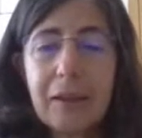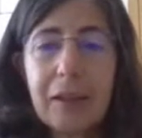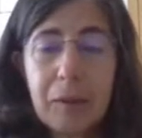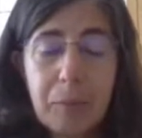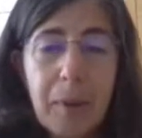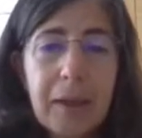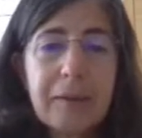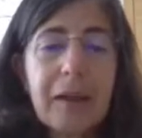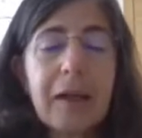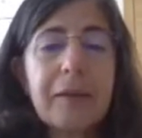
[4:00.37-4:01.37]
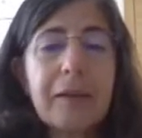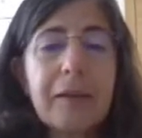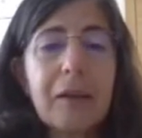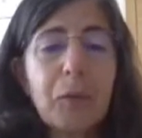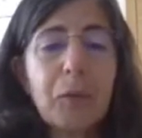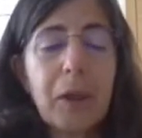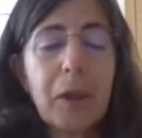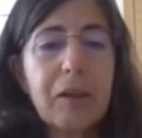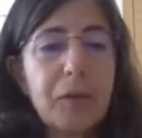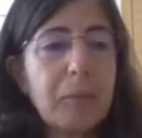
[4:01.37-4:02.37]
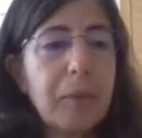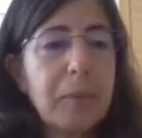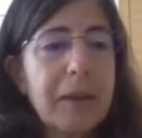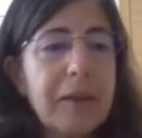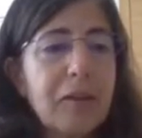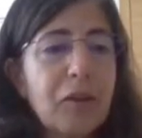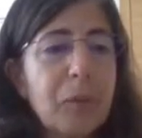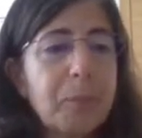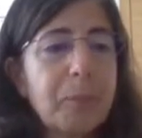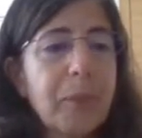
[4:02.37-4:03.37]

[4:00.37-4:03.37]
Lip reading: the impact and the quality of the implementation.